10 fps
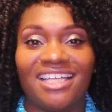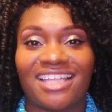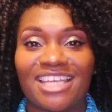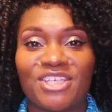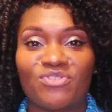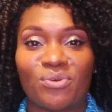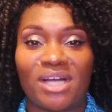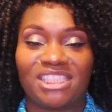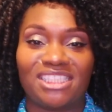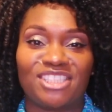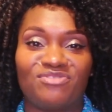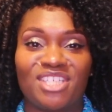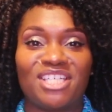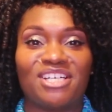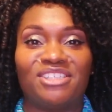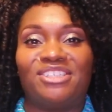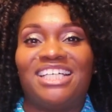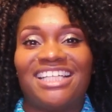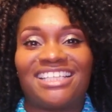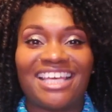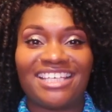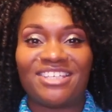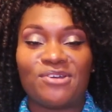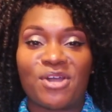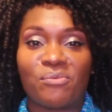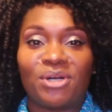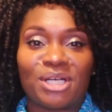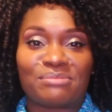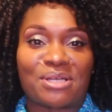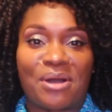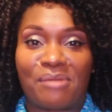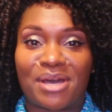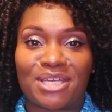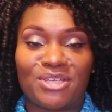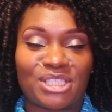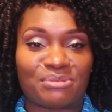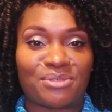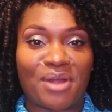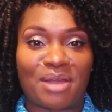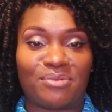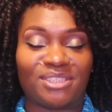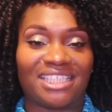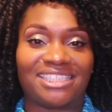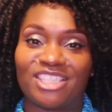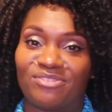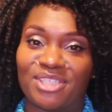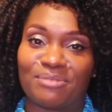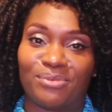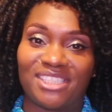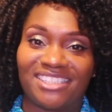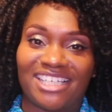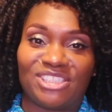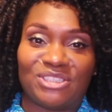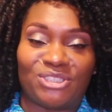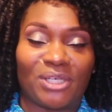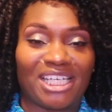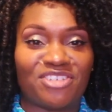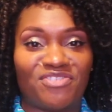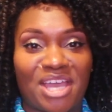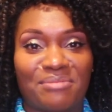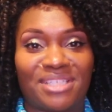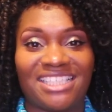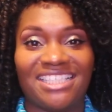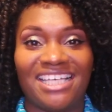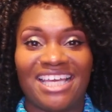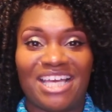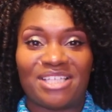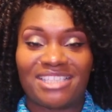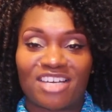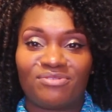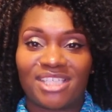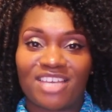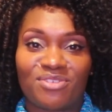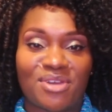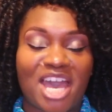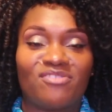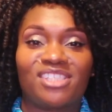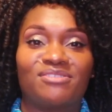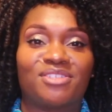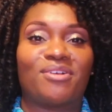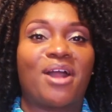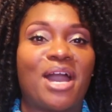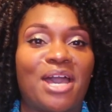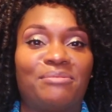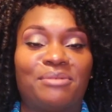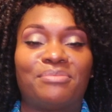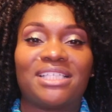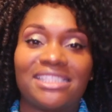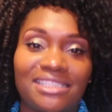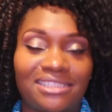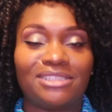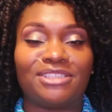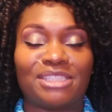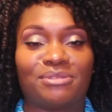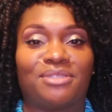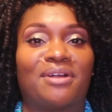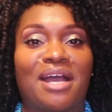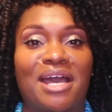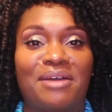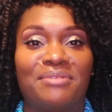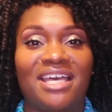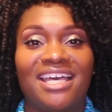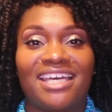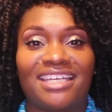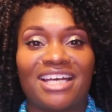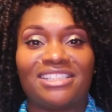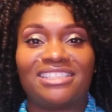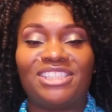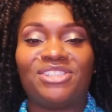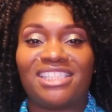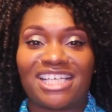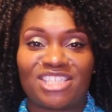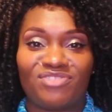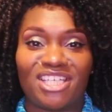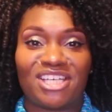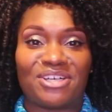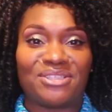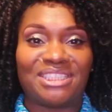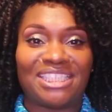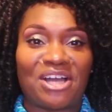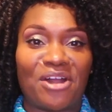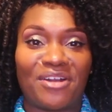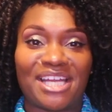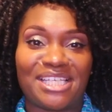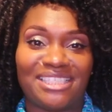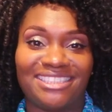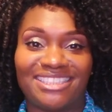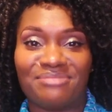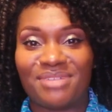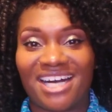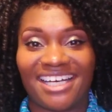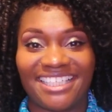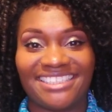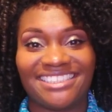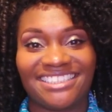Thank you for watching this video. Thank you and welcome to all my new subscribers. I definitely appreciate you joining the family. Definitely, if you haven't subscribed, please do subscribe. And I'll see you in the next video. Alrighty, bye.